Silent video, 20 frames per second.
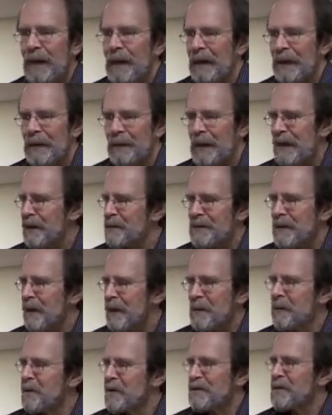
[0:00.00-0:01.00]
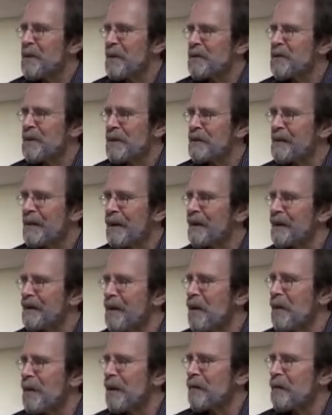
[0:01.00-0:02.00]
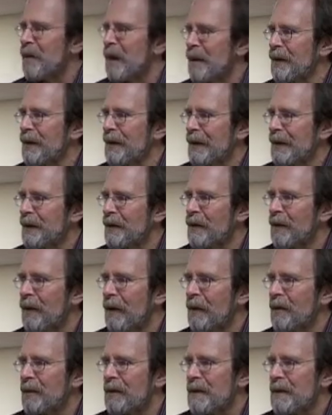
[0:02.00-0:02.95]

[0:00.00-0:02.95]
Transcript: And that's not a prescription of economic modeling at all.